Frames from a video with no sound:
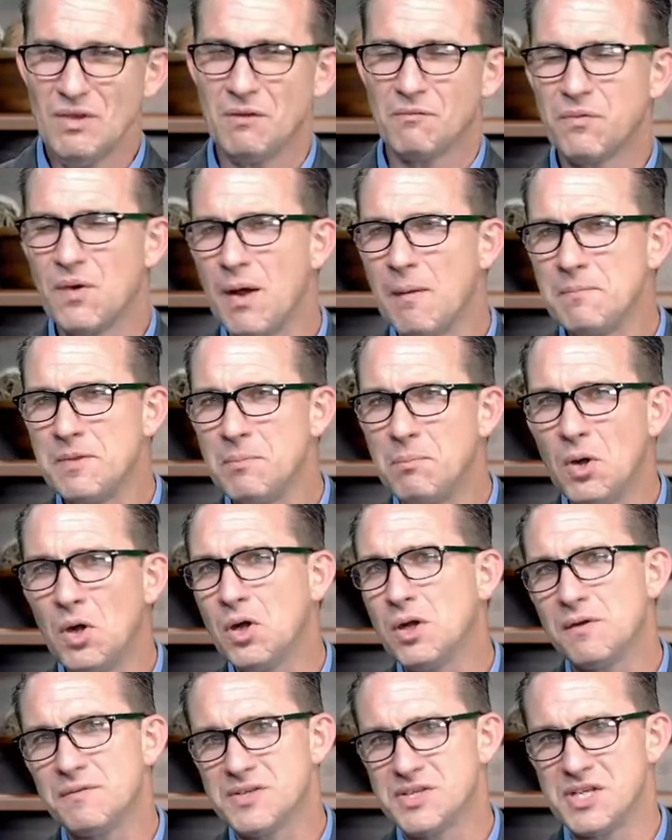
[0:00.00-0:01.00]
from the
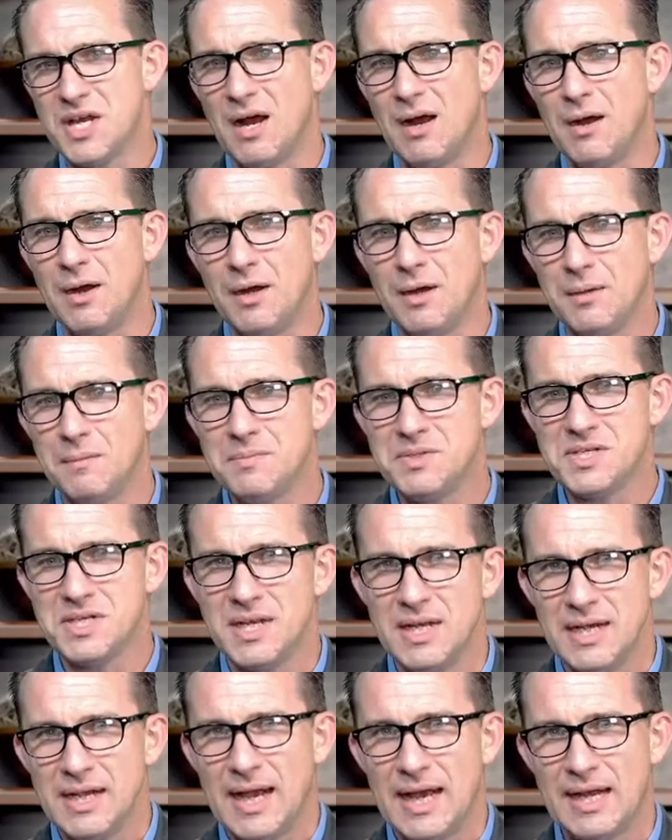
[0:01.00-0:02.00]
book of Psalms,
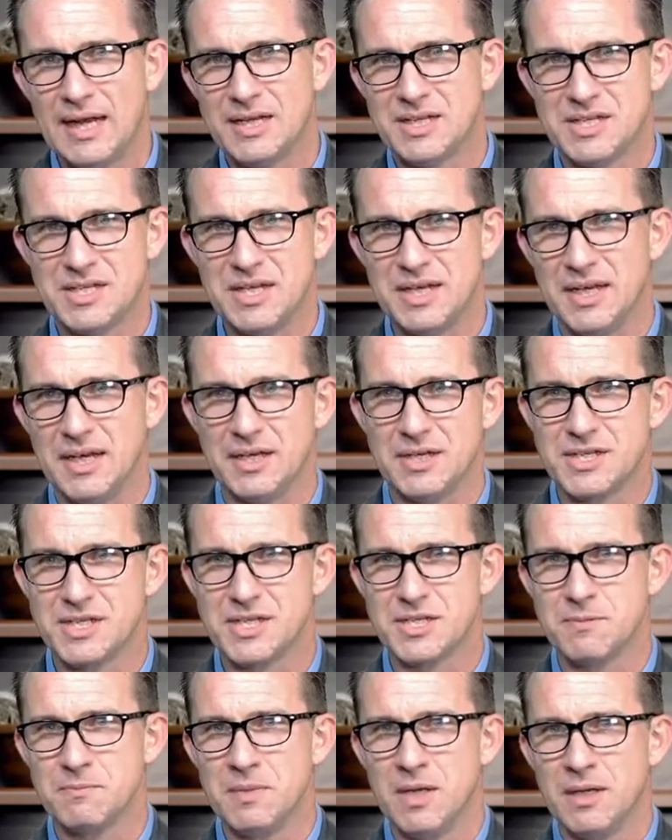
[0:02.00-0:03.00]
and it's
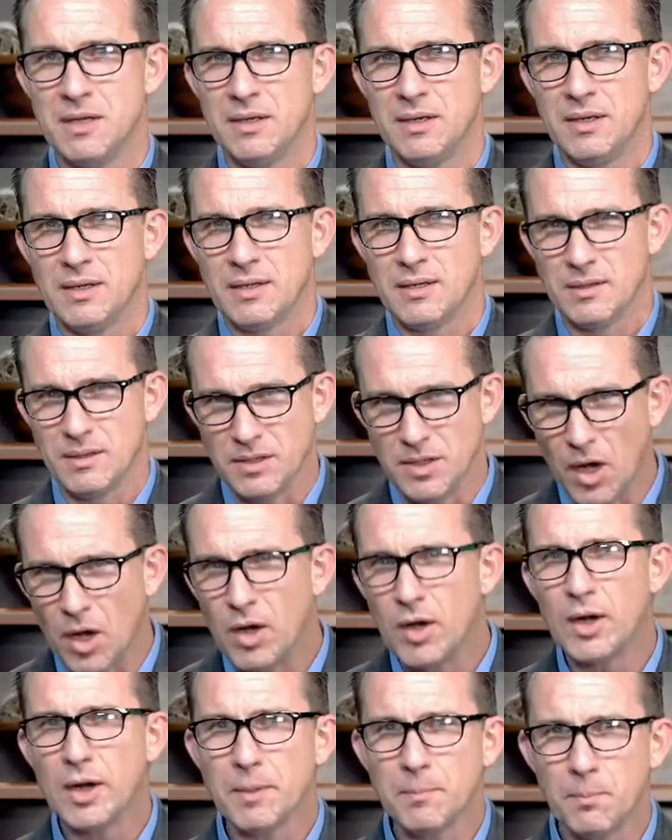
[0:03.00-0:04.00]
this
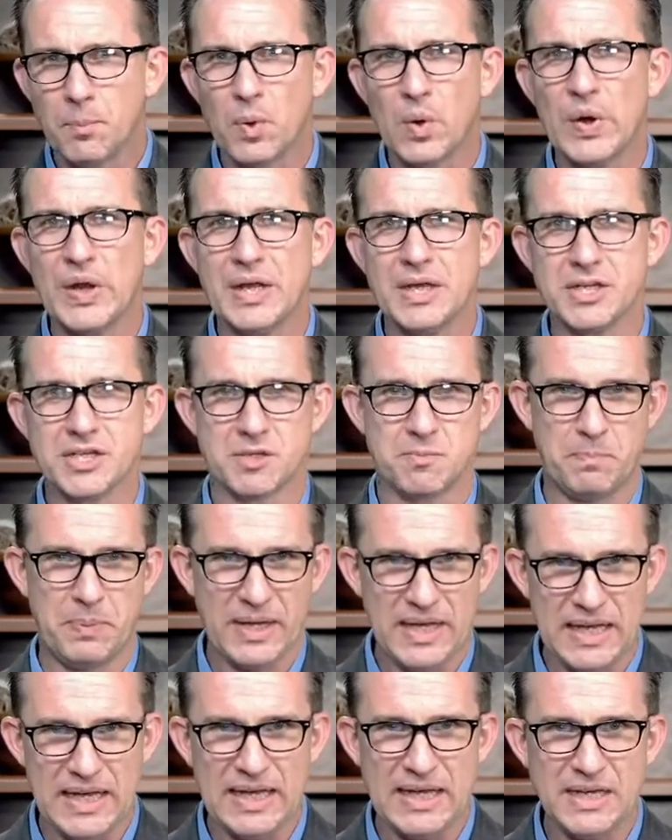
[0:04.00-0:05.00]
God brings
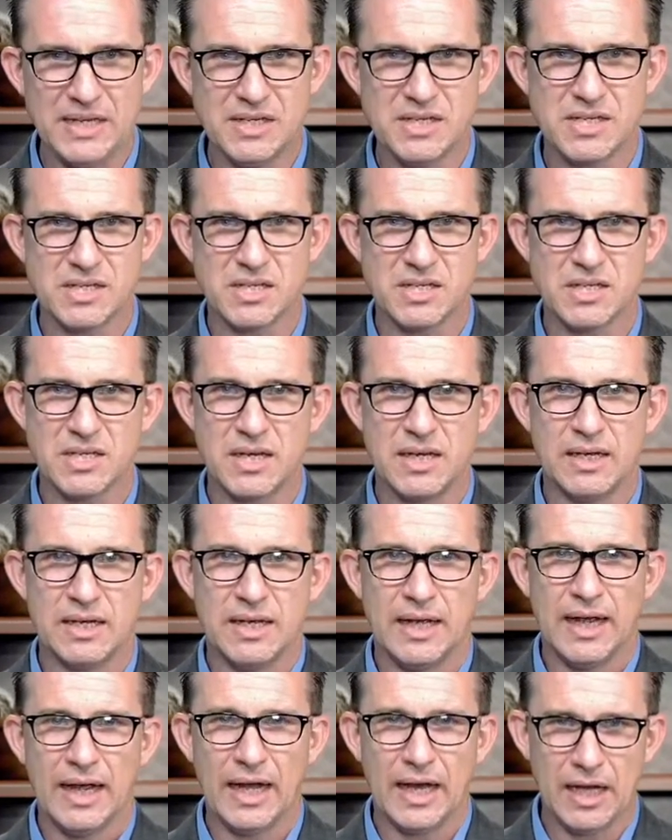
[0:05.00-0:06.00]
peace
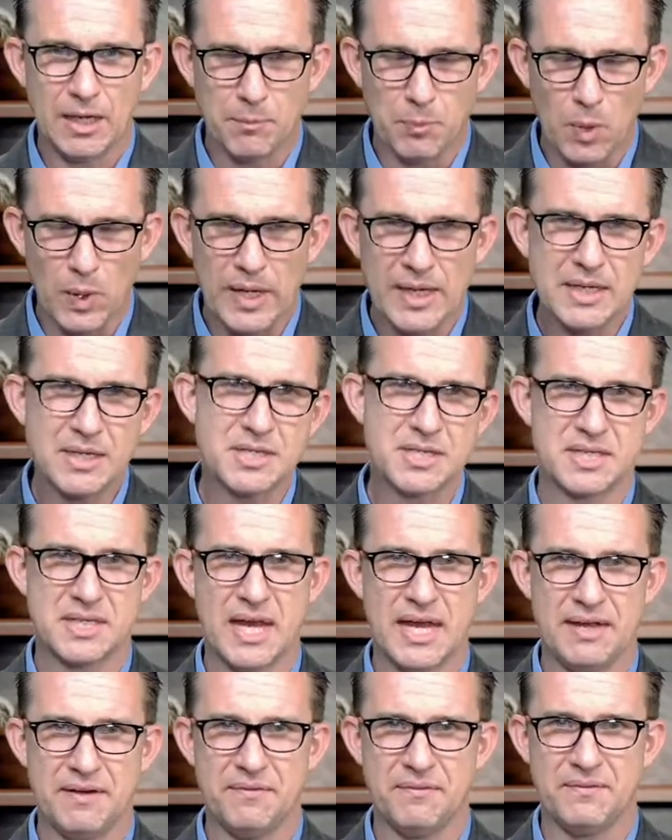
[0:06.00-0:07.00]
and He brings
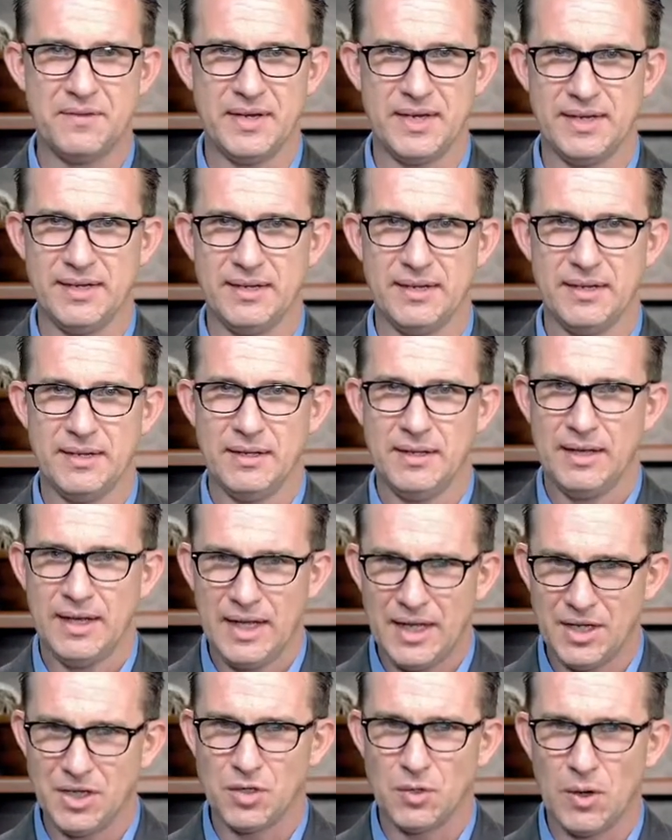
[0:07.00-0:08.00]
safety
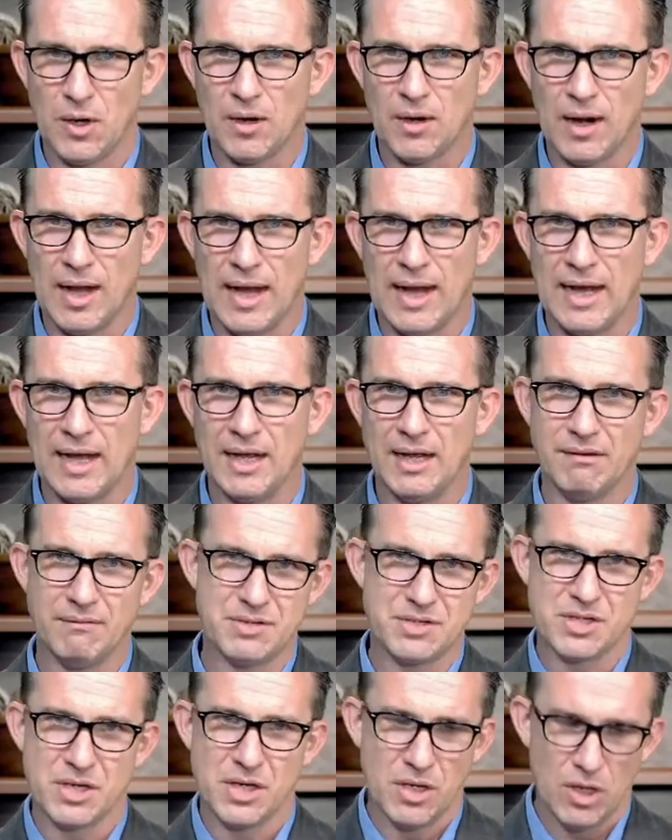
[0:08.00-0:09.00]
into our
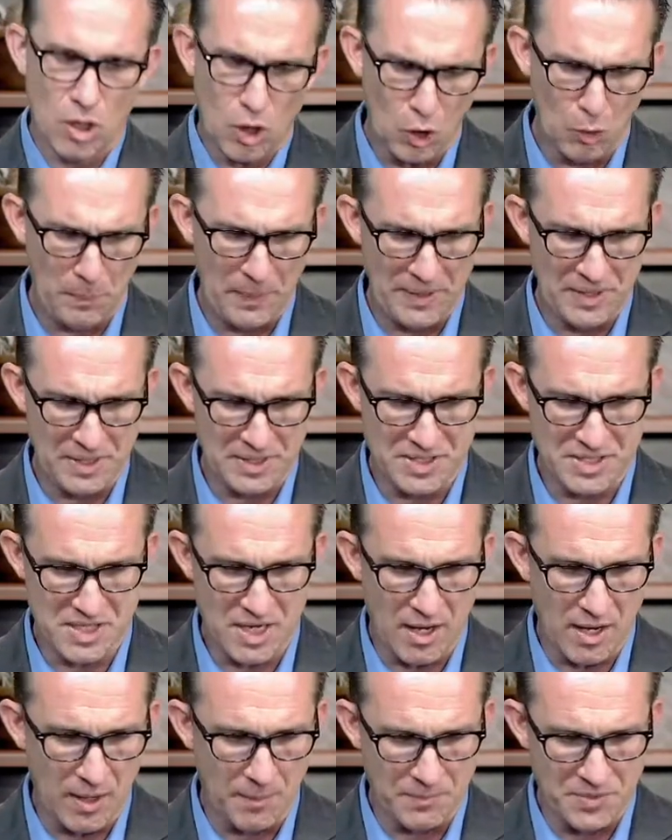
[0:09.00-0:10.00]
lives. Open to
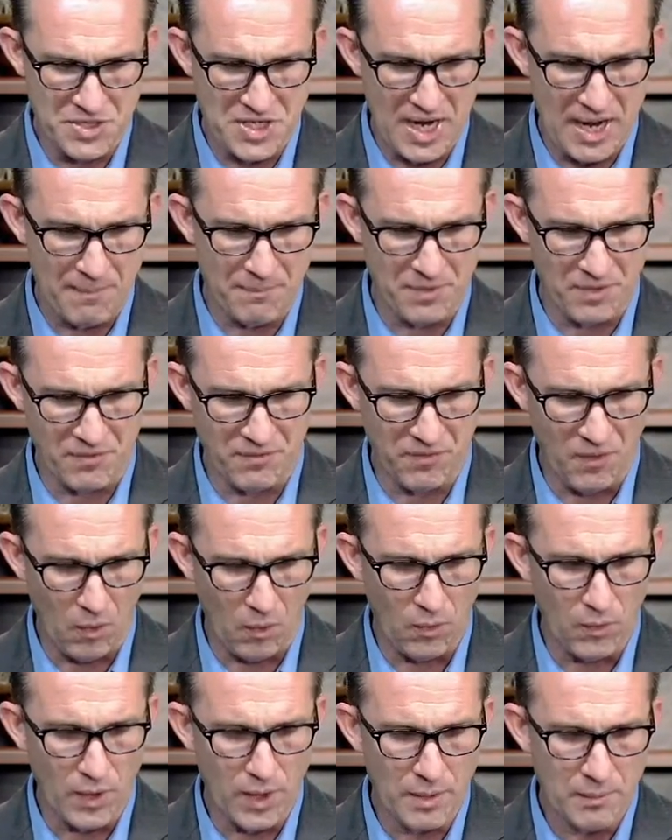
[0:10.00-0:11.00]
Psalm chapter
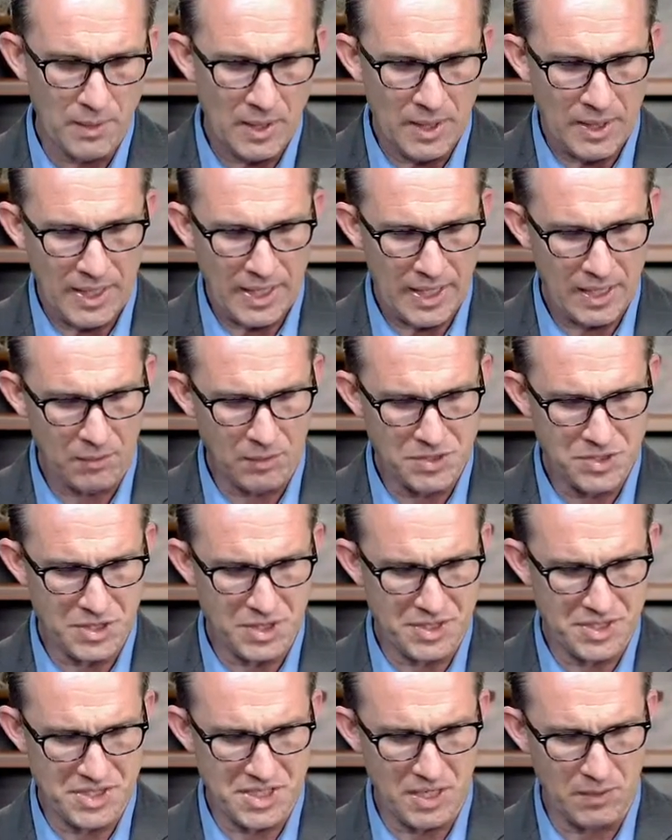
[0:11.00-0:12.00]
4, and I want you
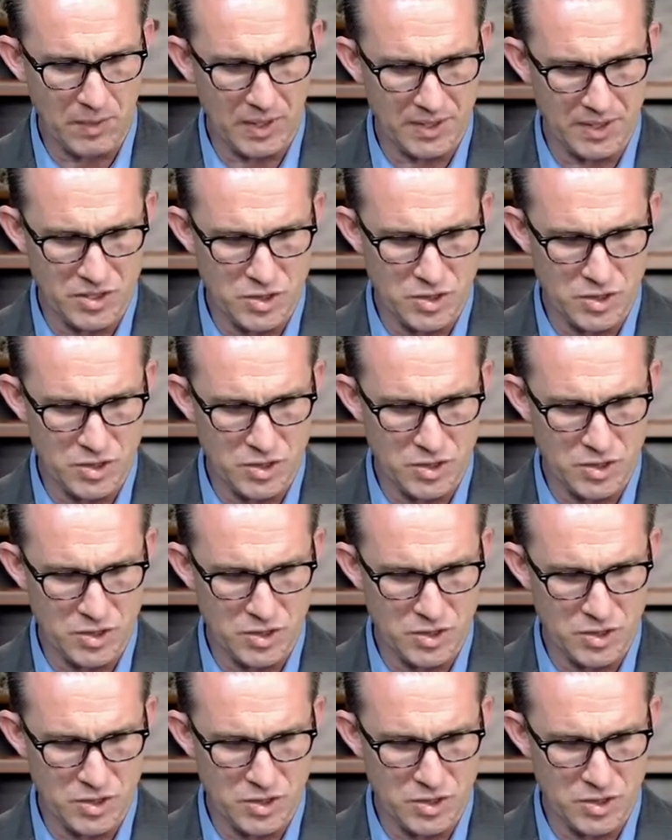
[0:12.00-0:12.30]
to see what the